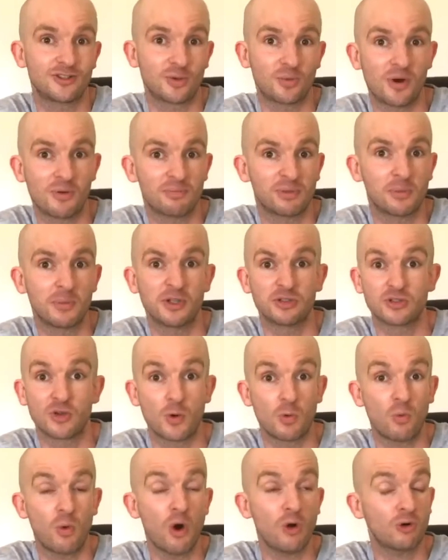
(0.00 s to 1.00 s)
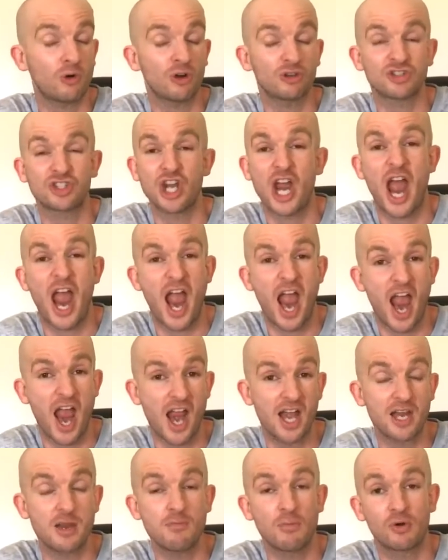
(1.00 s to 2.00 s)
to implement, so it won't cost you
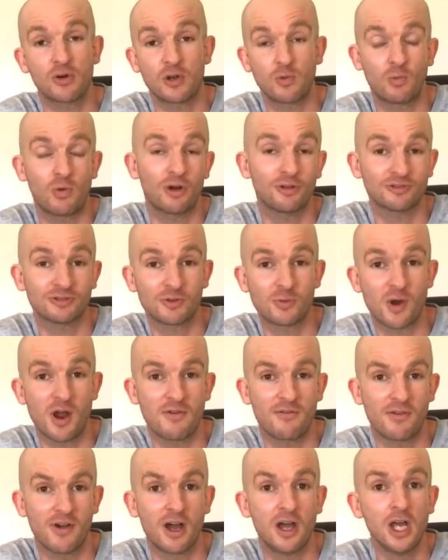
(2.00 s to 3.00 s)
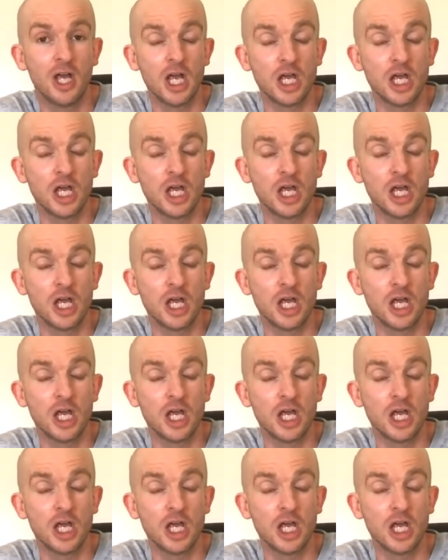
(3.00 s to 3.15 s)
any money whatsoever.